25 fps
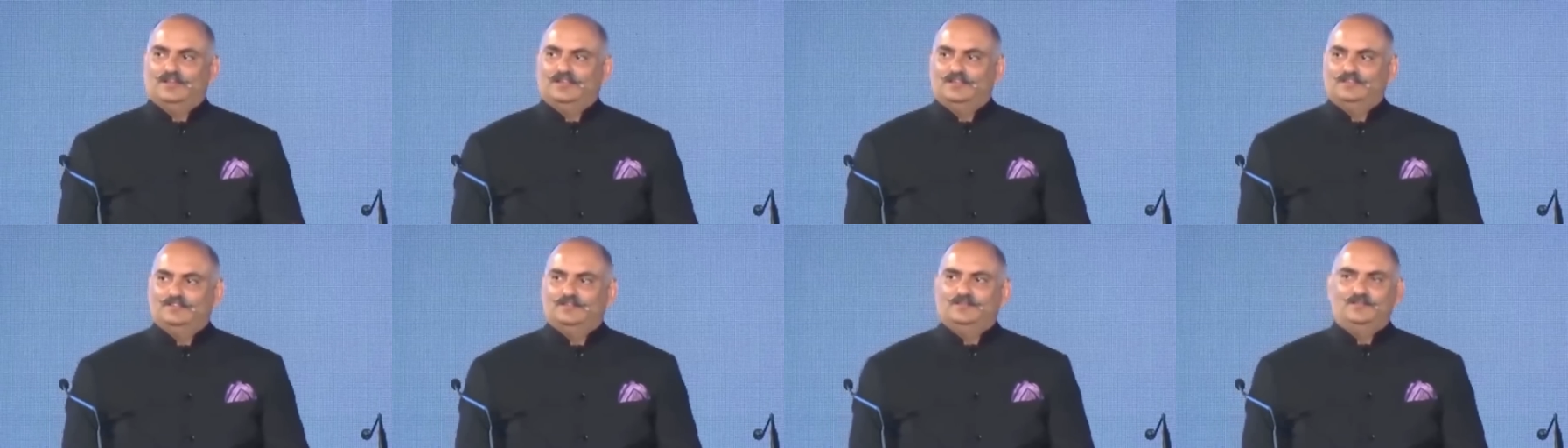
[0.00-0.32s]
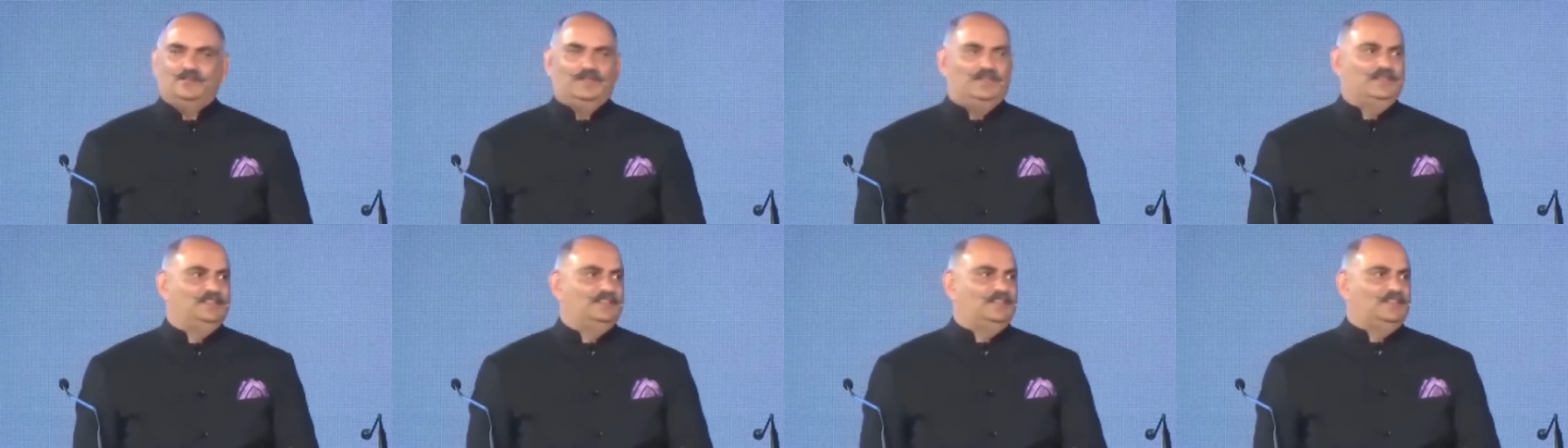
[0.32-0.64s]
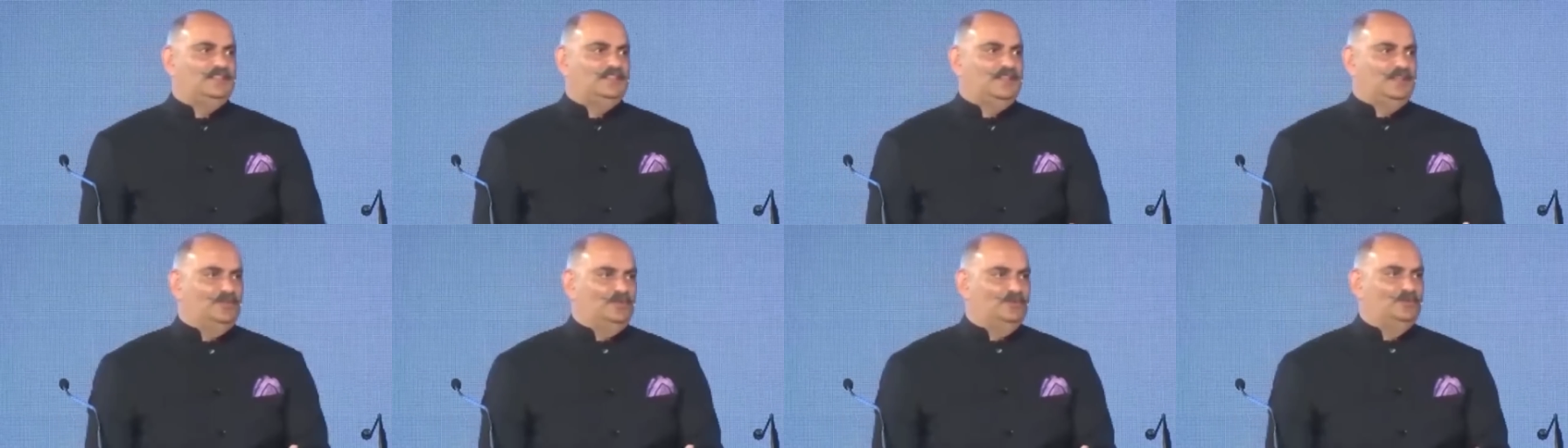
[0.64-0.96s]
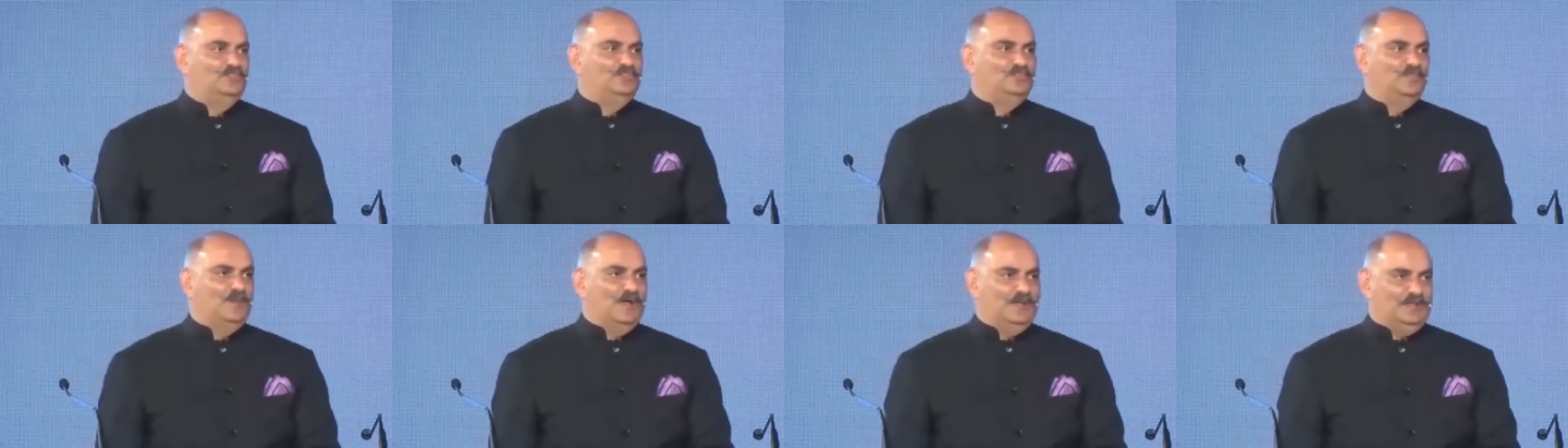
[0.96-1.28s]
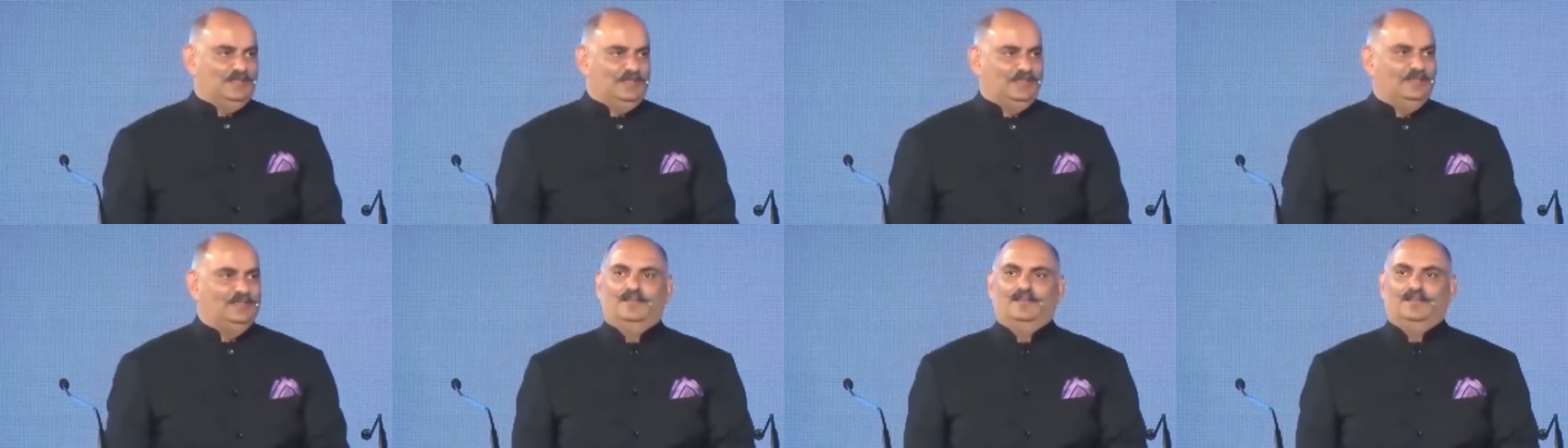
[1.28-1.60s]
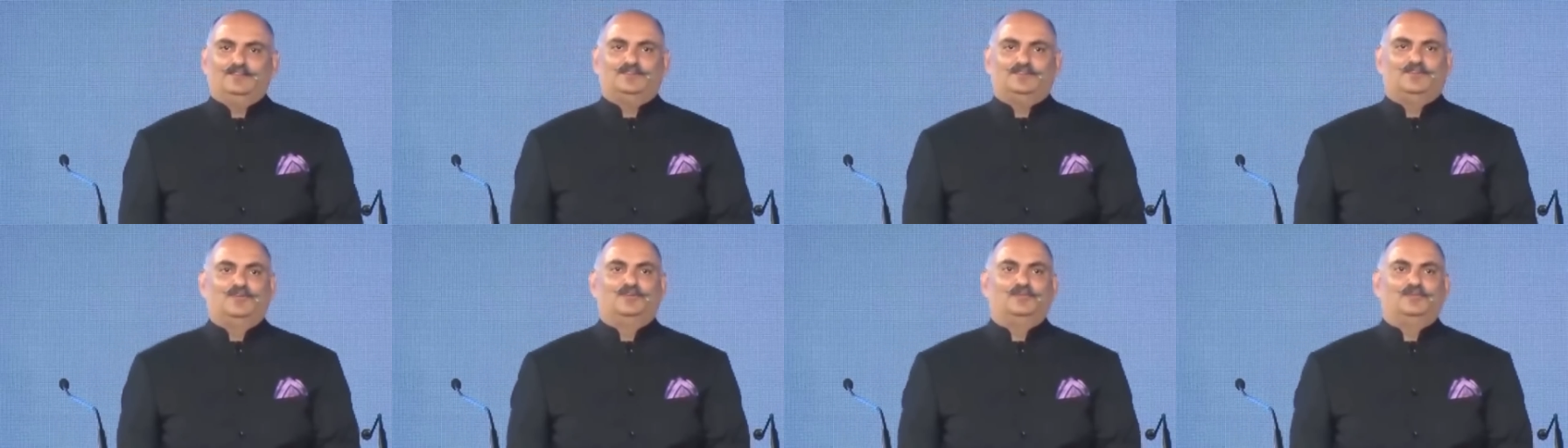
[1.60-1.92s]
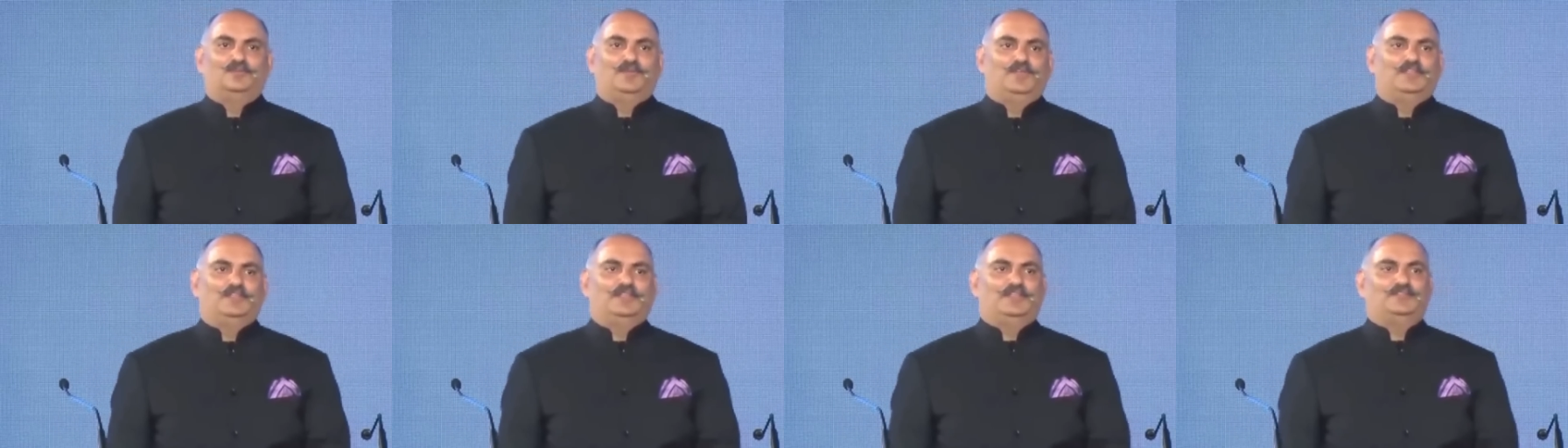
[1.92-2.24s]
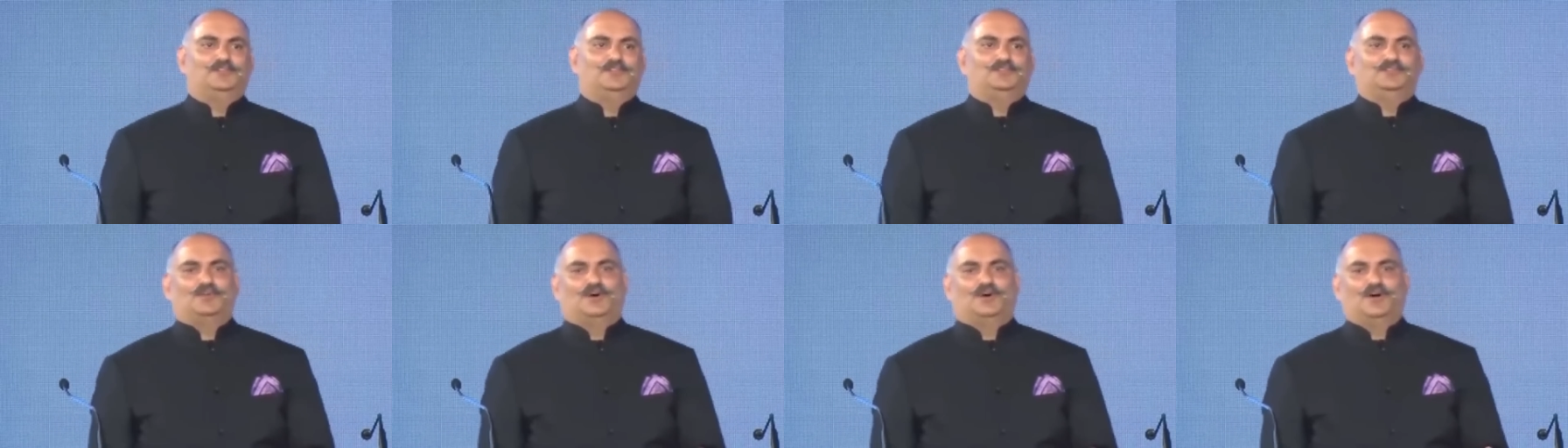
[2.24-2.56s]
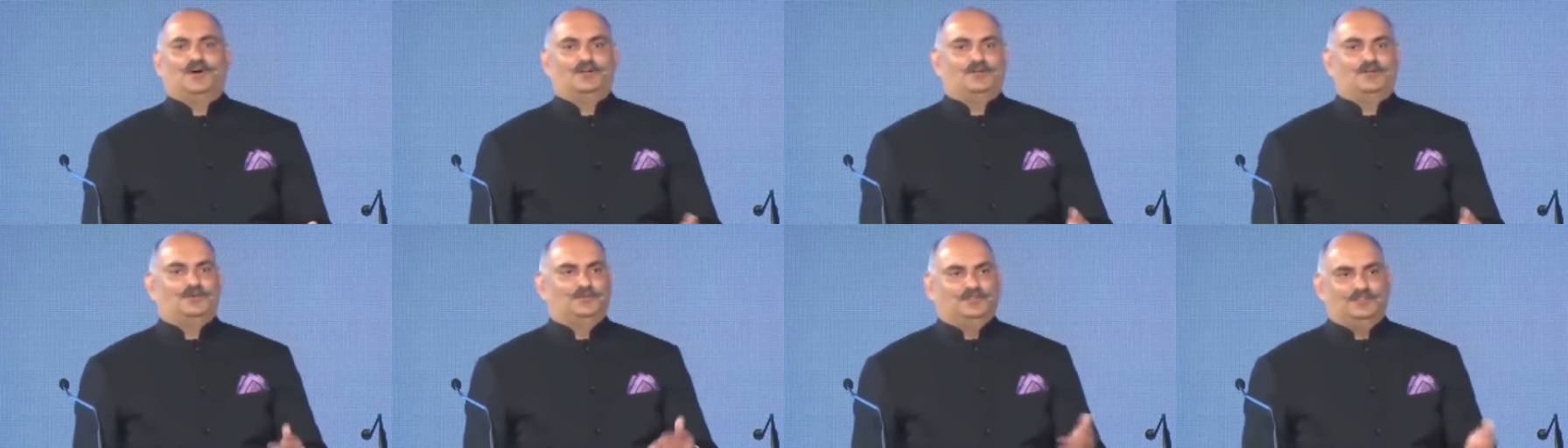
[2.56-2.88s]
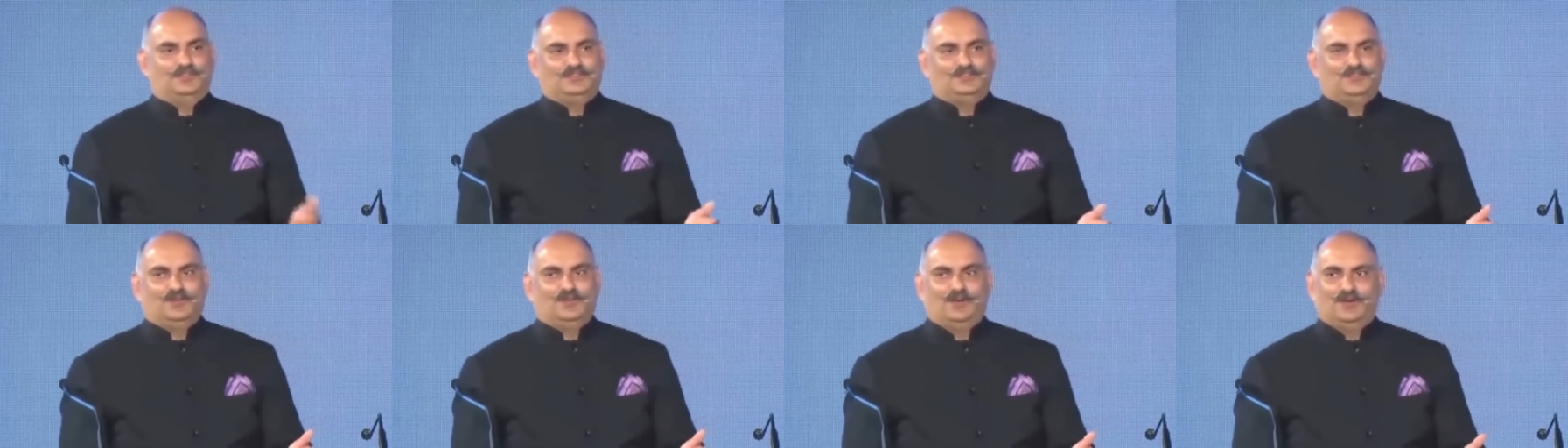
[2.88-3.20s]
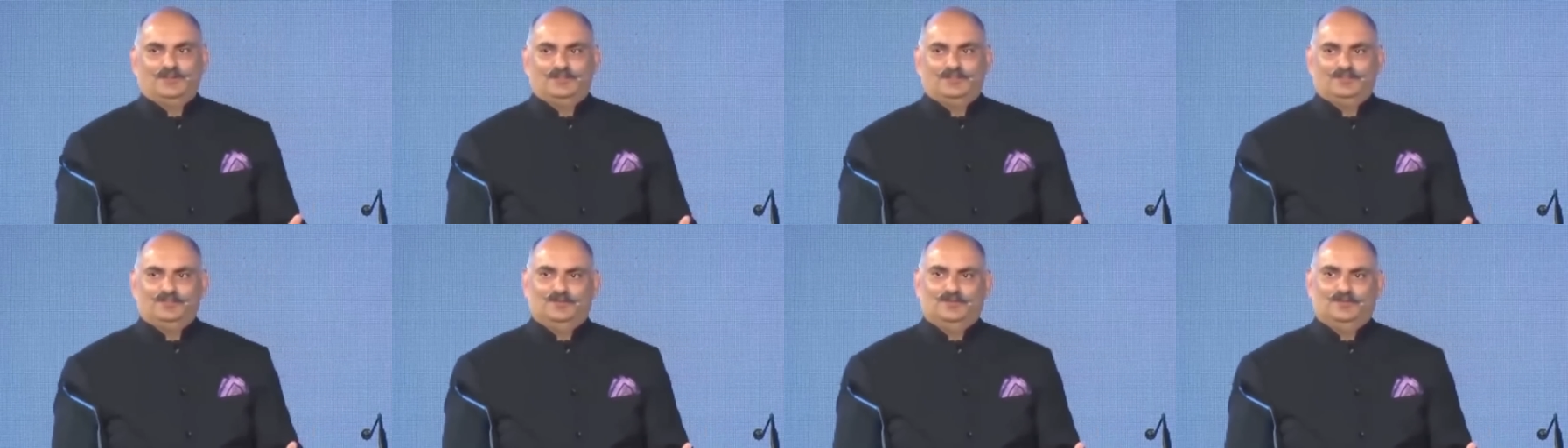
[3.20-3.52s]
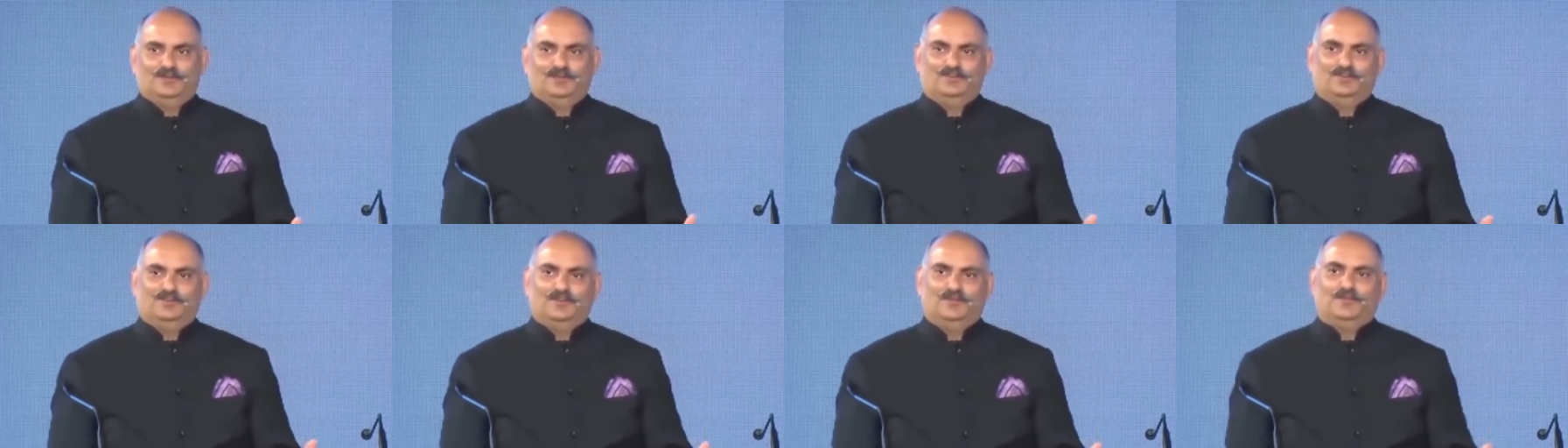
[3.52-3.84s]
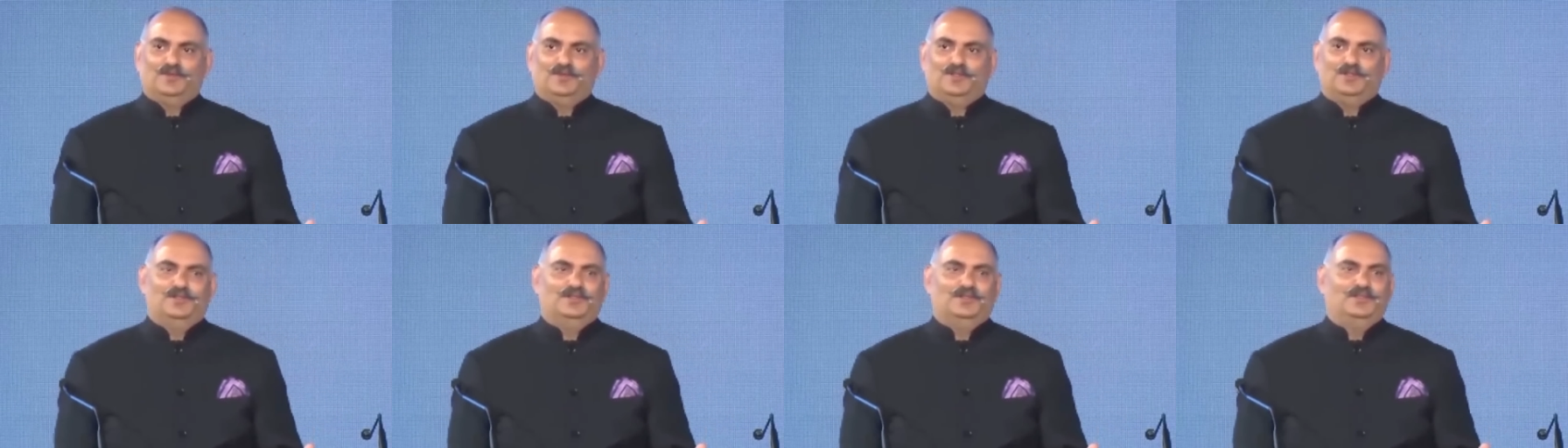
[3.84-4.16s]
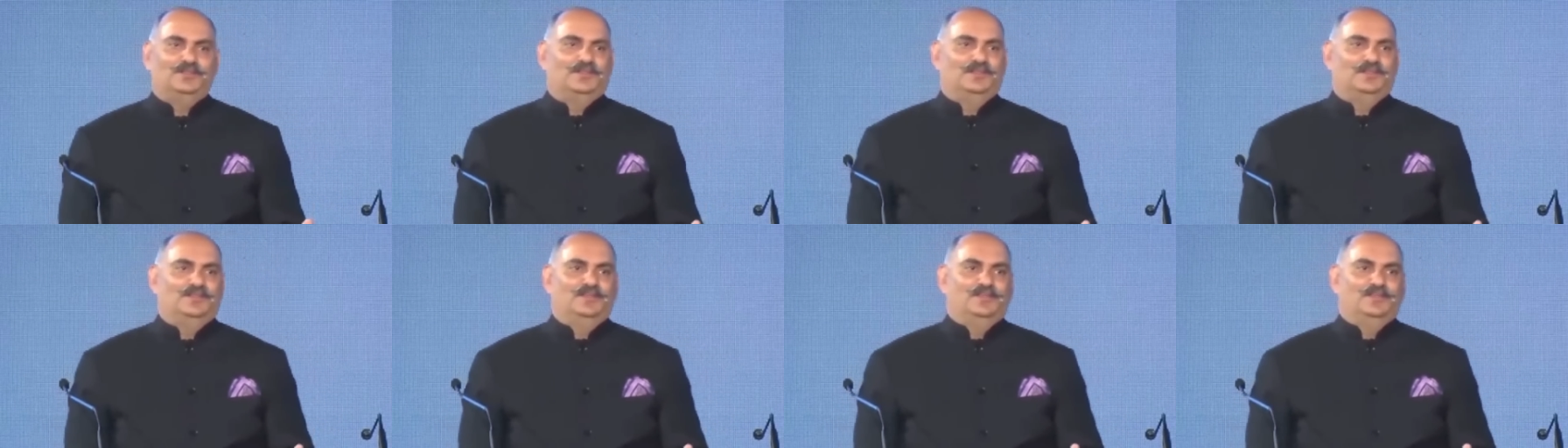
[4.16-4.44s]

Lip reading: doesn't mean that they lose money. It could be that you thought, oh, this stock is going to triple,